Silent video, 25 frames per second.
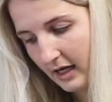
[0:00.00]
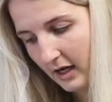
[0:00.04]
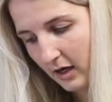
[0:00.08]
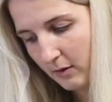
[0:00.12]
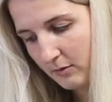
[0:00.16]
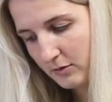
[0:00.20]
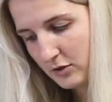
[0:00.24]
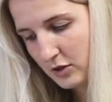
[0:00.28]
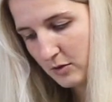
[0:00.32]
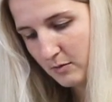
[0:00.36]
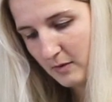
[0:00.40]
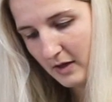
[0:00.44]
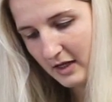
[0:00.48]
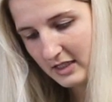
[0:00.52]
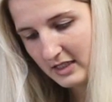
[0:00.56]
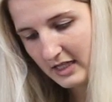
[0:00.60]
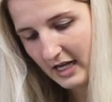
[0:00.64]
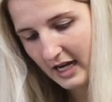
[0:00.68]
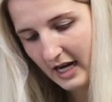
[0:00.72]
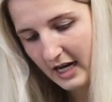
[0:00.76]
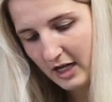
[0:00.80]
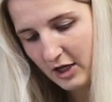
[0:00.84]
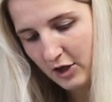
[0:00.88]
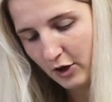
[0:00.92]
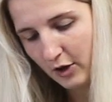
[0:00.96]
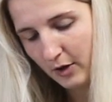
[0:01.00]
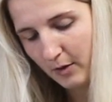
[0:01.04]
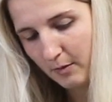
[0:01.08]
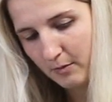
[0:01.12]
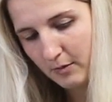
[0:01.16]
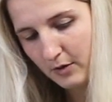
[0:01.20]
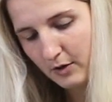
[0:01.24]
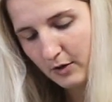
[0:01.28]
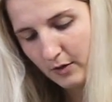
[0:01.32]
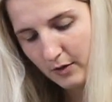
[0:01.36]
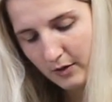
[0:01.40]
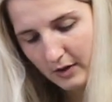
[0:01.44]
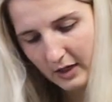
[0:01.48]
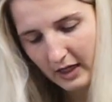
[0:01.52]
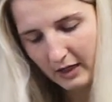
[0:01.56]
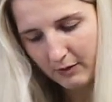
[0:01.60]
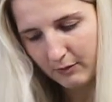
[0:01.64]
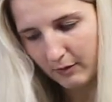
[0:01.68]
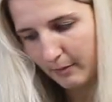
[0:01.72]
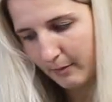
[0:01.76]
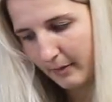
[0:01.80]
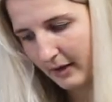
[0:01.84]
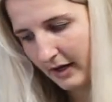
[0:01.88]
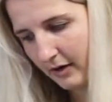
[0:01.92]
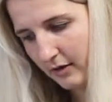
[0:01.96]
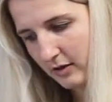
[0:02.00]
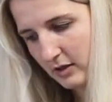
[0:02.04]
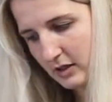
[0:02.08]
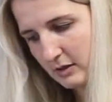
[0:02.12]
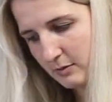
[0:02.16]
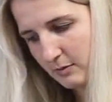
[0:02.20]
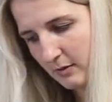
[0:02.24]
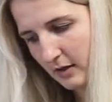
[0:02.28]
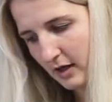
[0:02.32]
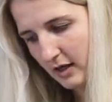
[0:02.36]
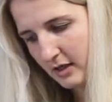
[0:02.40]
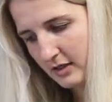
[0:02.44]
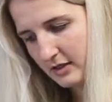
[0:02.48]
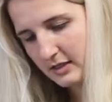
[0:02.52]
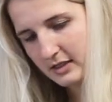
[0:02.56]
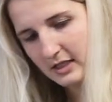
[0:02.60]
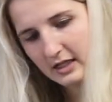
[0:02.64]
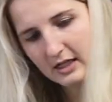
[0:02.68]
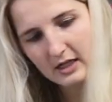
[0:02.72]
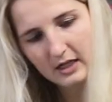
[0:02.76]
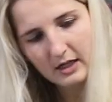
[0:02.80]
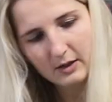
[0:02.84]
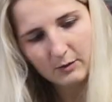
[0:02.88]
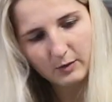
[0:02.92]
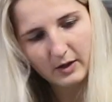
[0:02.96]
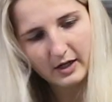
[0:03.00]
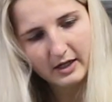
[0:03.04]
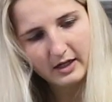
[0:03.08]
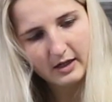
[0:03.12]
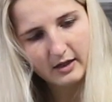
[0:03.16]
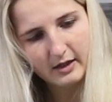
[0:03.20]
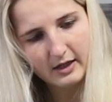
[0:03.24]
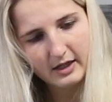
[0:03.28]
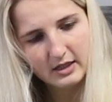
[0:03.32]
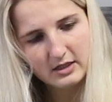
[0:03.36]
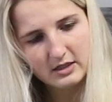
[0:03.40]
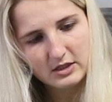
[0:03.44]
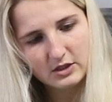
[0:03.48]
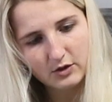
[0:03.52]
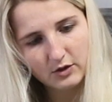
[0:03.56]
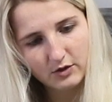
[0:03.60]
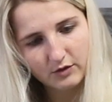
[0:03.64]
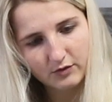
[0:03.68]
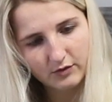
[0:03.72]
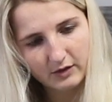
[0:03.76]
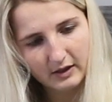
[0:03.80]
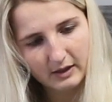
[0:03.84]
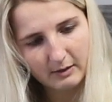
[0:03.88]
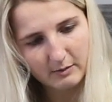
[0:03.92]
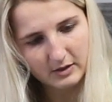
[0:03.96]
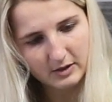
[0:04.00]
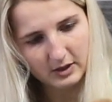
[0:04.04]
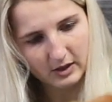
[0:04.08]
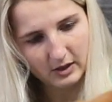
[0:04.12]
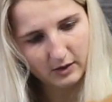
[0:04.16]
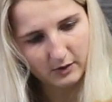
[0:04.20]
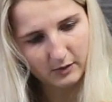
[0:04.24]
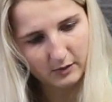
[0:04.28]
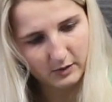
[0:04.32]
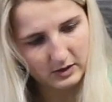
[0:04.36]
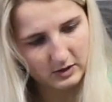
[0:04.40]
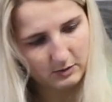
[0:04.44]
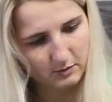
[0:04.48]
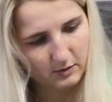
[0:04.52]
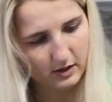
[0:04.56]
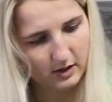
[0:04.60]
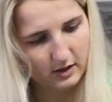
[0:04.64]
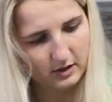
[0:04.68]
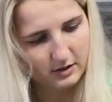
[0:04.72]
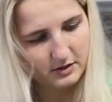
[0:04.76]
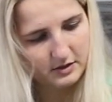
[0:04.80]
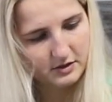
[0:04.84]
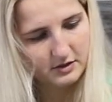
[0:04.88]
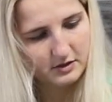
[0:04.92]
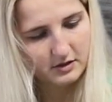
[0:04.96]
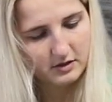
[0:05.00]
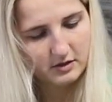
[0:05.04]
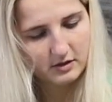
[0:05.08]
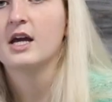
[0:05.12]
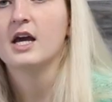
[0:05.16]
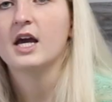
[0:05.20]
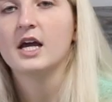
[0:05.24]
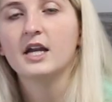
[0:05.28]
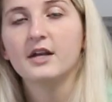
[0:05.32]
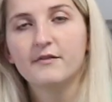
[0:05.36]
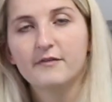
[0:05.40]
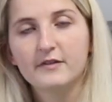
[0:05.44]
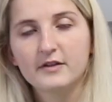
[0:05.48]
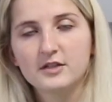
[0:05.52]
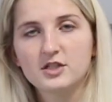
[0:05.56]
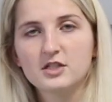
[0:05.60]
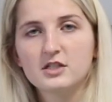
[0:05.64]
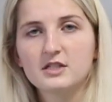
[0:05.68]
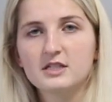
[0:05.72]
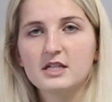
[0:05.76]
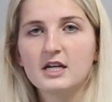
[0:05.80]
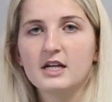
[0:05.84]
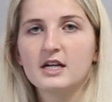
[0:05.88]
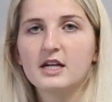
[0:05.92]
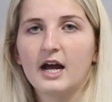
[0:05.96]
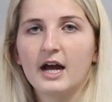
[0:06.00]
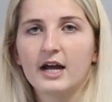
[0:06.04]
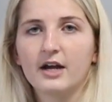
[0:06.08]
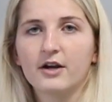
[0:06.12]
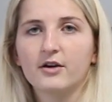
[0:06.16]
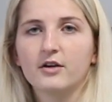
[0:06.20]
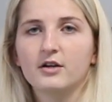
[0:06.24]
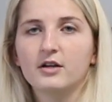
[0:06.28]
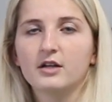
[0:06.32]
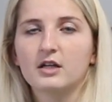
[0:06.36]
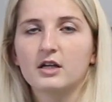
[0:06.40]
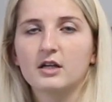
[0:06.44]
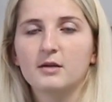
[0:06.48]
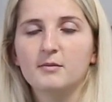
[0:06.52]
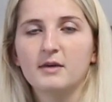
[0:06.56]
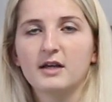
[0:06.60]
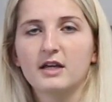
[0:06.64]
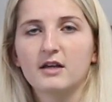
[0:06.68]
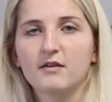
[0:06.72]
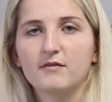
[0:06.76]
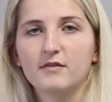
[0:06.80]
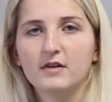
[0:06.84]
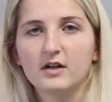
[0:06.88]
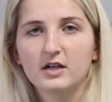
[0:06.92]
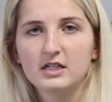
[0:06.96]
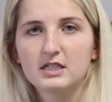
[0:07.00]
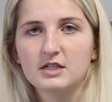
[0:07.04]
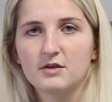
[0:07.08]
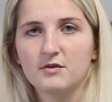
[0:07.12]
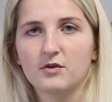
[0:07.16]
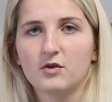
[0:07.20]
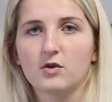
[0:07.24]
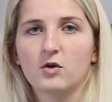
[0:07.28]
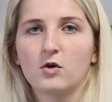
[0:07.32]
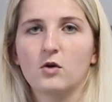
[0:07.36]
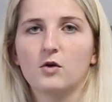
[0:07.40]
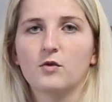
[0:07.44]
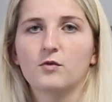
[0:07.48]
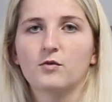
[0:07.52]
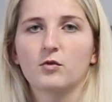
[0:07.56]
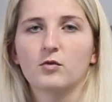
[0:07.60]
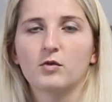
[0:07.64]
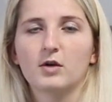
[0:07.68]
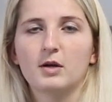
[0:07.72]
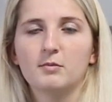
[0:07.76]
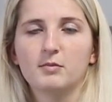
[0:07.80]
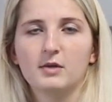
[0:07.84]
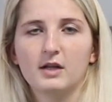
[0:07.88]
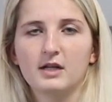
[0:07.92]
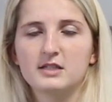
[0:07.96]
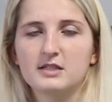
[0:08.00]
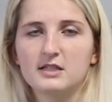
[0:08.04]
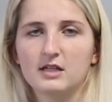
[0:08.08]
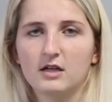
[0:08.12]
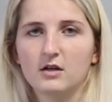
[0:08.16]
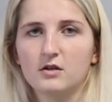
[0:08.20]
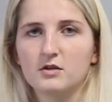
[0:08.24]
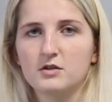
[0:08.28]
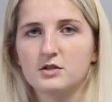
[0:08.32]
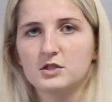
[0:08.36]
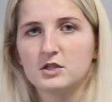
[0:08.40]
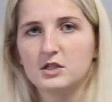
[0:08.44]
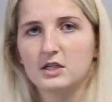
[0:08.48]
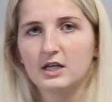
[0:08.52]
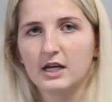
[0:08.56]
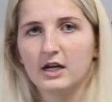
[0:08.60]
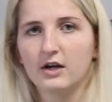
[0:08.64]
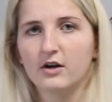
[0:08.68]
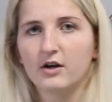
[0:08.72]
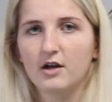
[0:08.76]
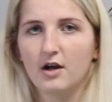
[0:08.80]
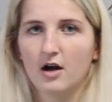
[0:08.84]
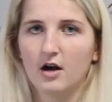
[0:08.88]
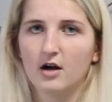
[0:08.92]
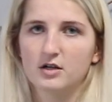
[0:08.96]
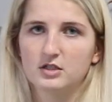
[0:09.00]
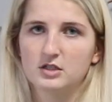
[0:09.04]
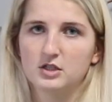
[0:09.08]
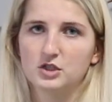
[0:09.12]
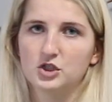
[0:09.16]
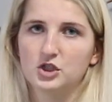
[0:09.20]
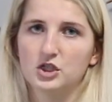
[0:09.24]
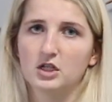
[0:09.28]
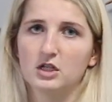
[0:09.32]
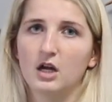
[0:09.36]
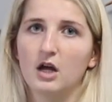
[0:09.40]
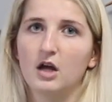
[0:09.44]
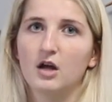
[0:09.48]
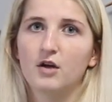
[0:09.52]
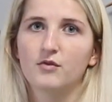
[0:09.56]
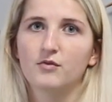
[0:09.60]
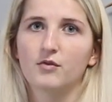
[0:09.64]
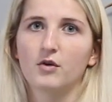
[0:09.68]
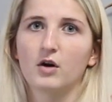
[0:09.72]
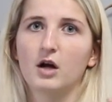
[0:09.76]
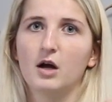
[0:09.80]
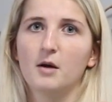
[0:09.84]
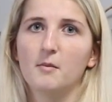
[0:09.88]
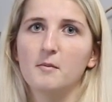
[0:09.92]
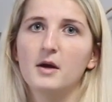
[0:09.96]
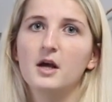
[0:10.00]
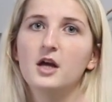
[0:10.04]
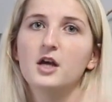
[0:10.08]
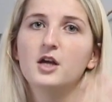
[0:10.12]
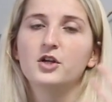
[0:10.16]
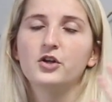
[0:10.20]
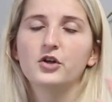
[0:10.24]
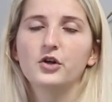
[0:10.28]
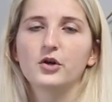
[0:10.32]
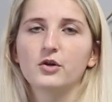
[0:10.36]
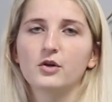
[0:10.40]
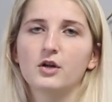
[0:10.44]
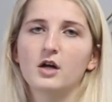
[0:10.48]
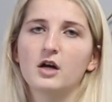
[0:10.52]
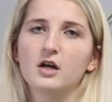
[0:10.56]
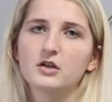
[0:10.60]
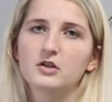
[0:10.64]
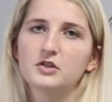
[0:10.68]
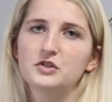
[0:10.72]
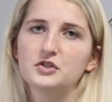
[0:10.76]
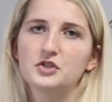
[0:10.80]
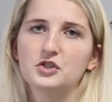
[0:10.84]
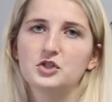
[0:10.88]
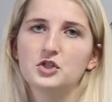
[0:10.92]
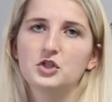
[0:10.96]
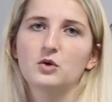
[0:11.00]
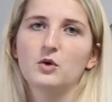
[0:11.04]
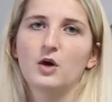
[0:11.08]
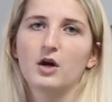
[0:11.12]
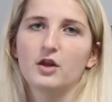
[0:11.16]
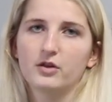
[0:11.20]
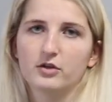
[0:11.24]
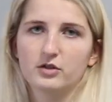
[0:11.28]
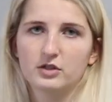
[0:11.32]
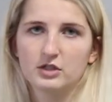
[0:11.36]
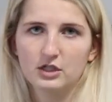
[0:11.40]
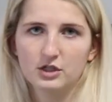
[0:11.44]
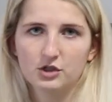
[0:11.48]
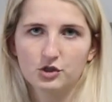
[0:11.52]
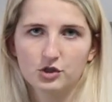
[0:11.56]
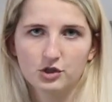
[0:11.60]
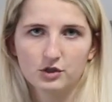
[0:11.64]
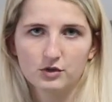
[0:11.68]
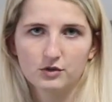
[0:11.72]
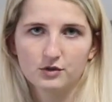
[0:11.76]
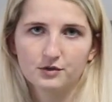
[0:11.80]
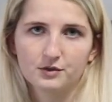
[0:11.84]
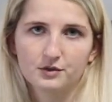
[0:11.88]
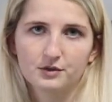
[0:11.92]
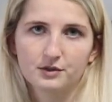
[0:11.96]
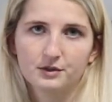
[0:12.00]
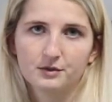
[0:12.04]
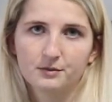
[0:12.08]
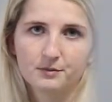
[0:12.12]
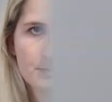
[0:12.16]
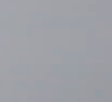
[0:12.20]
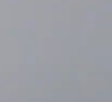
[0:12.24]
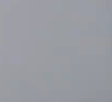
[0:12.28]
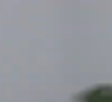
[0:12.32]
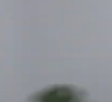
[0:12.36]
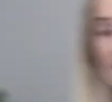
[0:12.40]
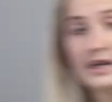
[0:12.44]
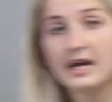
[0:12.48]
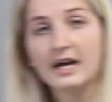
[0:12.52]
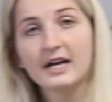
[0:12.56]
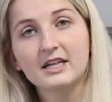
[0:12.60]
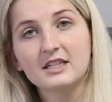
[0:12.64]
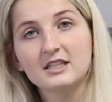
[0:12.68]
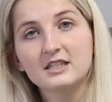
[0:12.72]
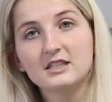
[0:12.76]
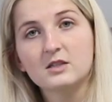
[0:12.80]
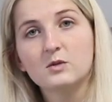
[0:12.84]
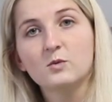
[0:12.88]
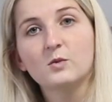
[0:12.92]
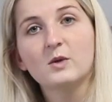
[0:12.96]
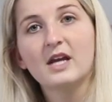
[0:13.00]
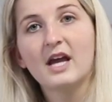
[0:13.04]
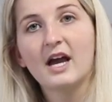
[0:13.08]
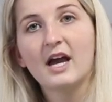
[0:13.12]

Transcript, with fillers: helps to maintain your immune and repair response and it regulates your inflammatory response. A deficiency in iron can make it very difficult for red blood cells to carry oxygen from your lungs to other tissues. Next, we